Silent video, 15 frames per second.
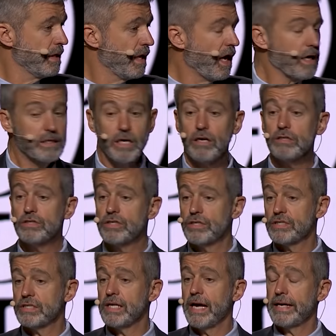Our culture
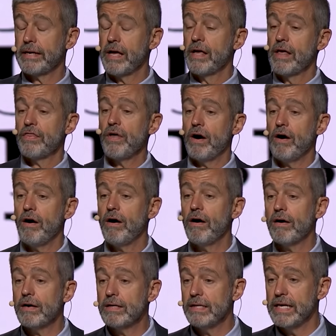is like the
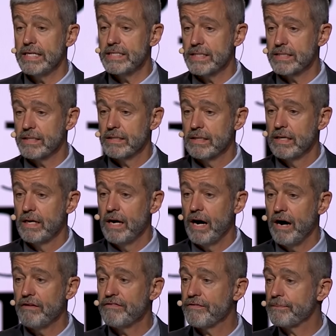harlot
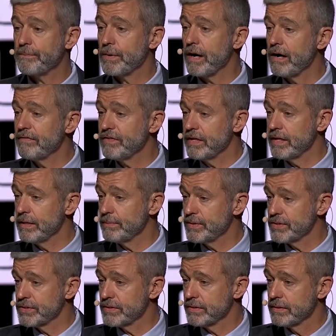of
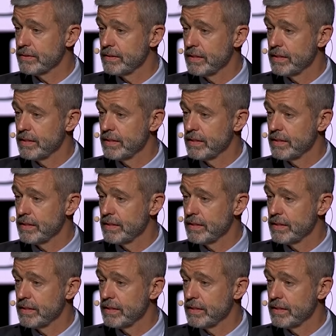Proverbs.